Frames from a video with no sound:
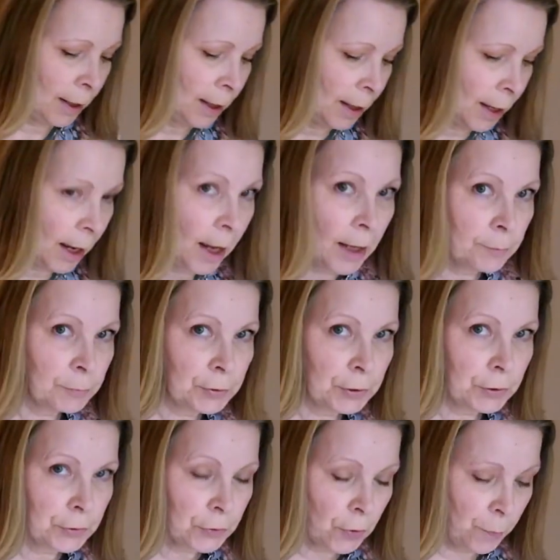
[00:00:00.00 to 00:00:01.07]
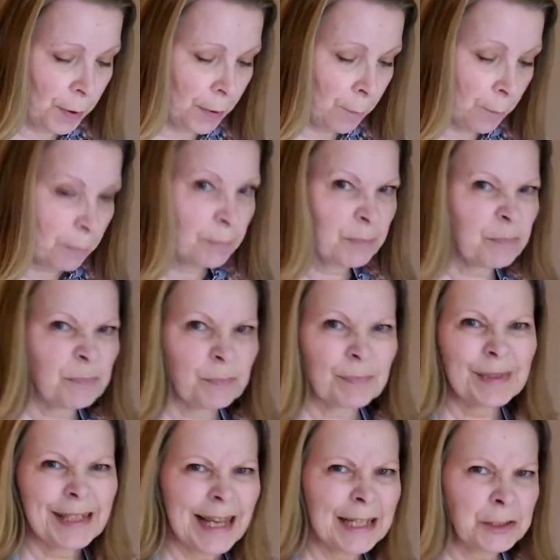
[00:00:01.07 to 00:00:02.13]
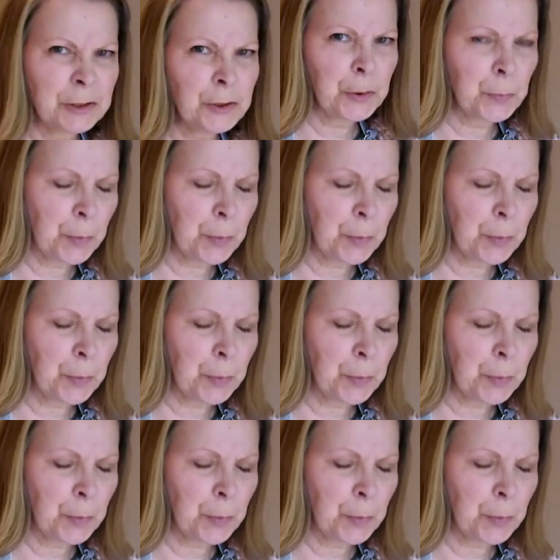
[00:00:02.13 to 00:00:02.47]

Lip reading: To stop it getting